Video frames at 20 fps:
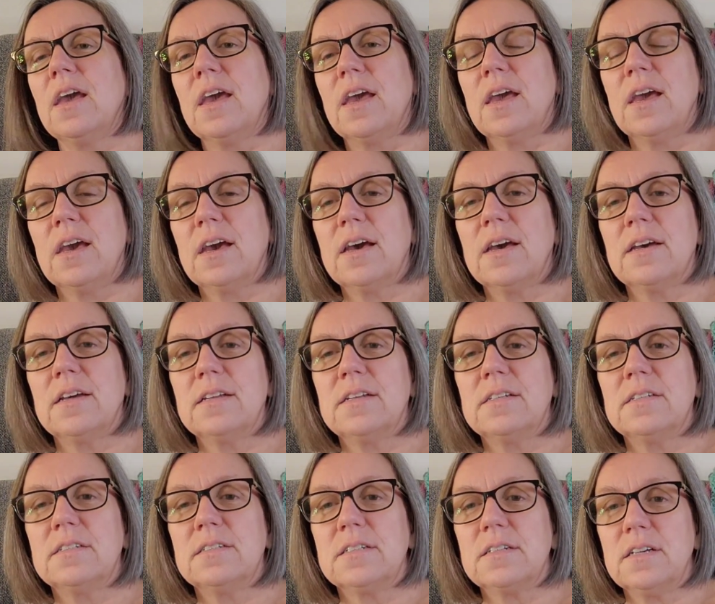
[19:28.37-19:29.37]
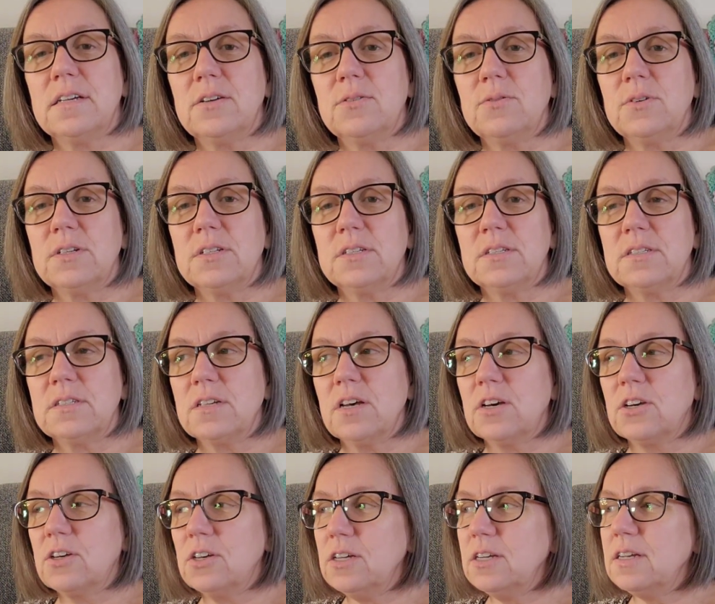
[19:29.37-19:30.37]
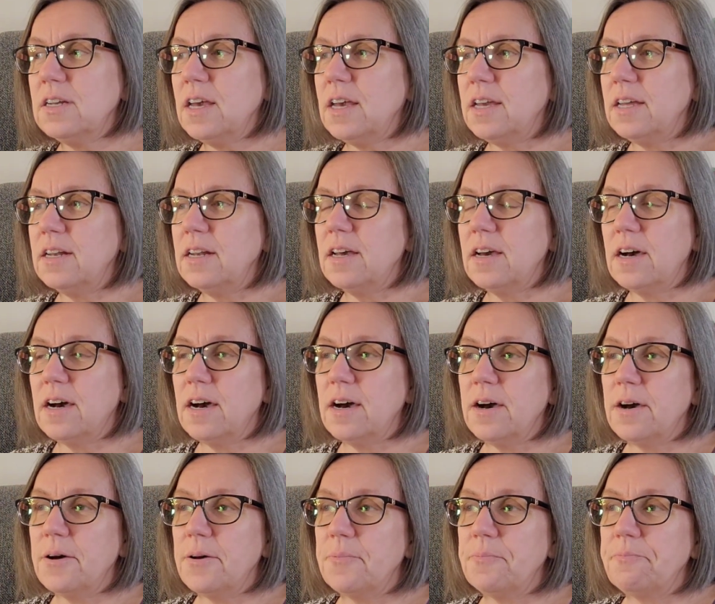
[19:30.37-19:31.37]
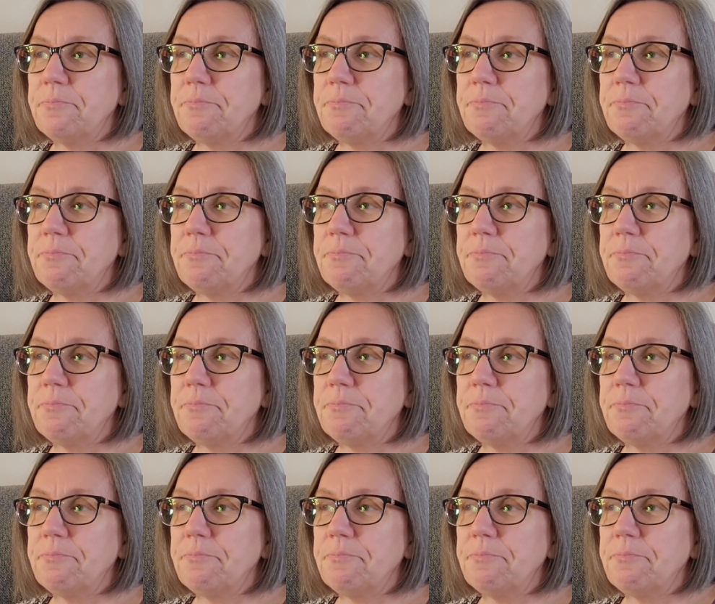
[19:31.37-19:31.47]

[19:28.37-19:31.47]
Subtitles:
And it was a good night. Yeah,